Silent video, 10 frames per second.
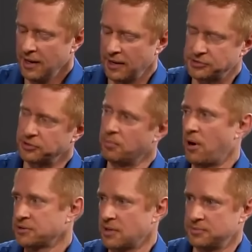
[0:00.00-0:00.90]
And so your
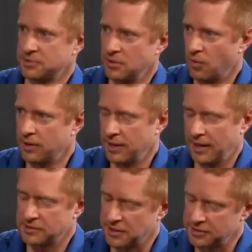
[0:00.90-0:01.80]
boss comes to you one
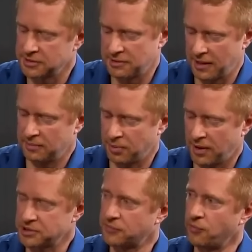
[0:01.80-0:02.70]
day and says, I've got a
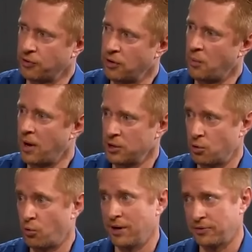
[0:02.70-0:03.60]
project for you. I want you
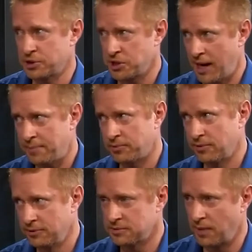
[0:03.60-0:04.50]
to write the chapter
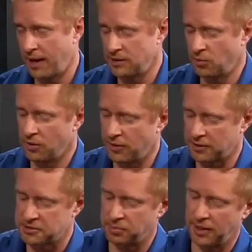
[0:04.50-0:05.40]
in this manual that
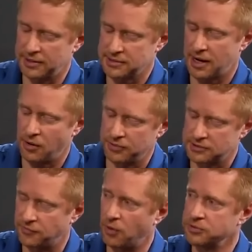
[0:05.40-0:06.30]
explains how
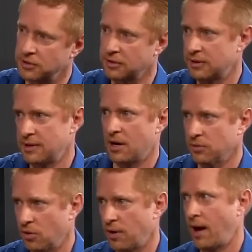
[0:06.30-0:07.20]
these phones are going to
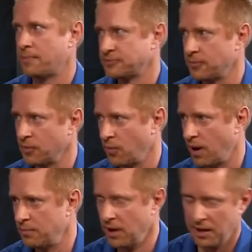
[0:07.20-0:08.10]
download apps from the
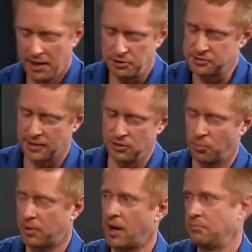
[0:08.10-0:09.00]
web. And you say, no
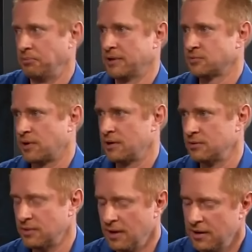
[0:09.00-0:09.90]
problem, that's what I
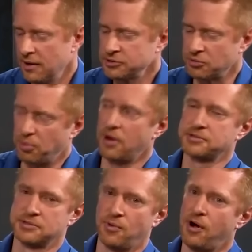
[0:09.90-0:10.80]
do. So your
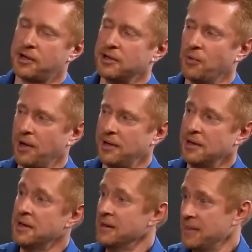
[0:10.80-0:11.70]
boss is walking away,
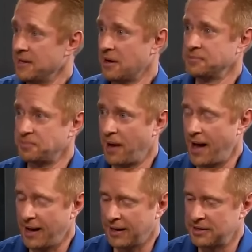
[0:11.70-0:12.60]
he comes
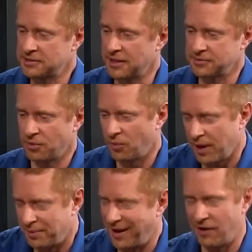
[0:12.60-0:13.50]
back and he says, well,
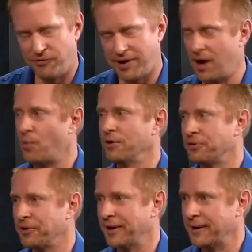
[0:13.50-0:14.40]
wait a minute, I forgot one
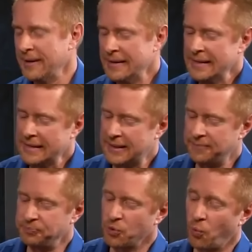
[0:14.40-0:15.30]
thing.
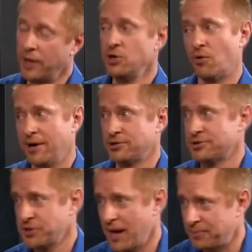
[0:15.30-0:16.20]
When you write your
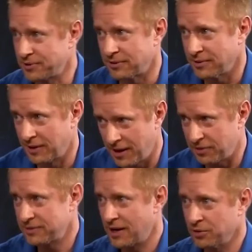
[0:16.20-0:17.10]
chapter on how
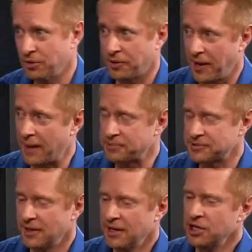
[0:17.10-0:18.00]
to download
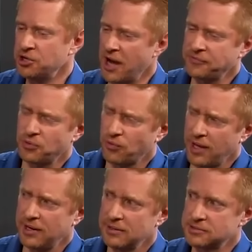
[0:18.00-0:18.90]
apps, you have to
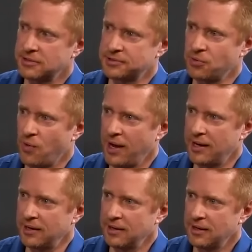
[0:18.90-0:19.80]
write it in such a
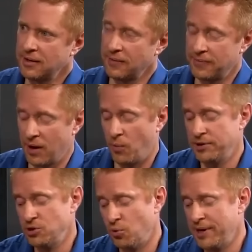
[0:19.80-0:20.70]
way that
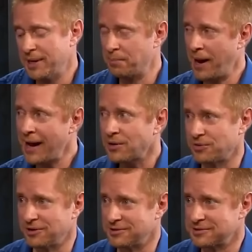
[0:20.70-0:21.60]
when you read it
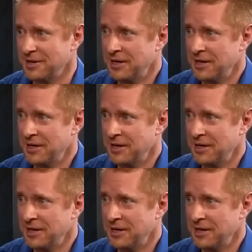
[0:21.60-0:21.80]
backwards,